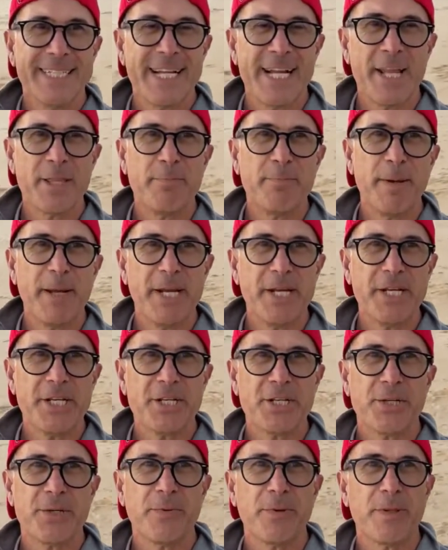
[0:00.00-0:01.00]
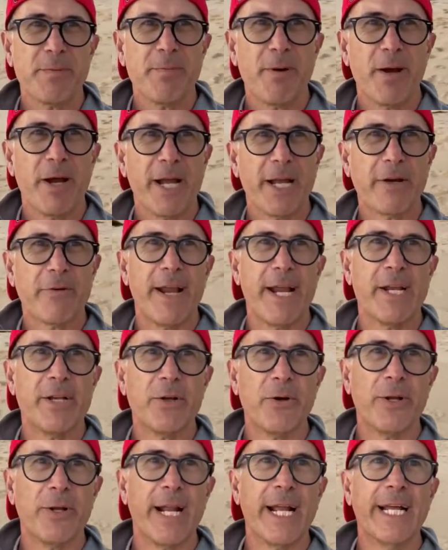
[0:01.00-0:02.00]
Beach with my
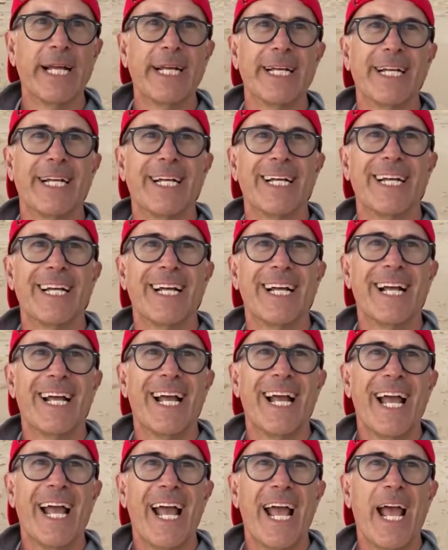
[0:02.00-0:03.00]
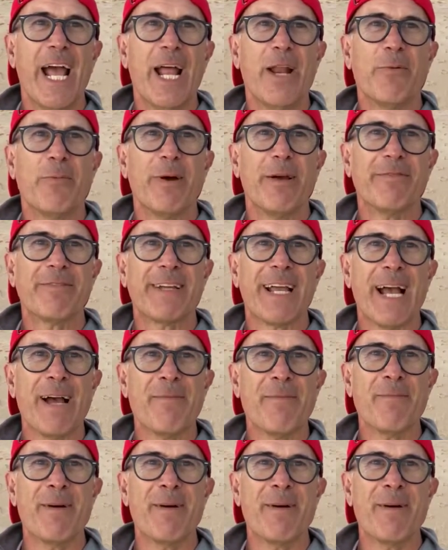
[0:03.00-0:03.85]
granddaughter, and we've come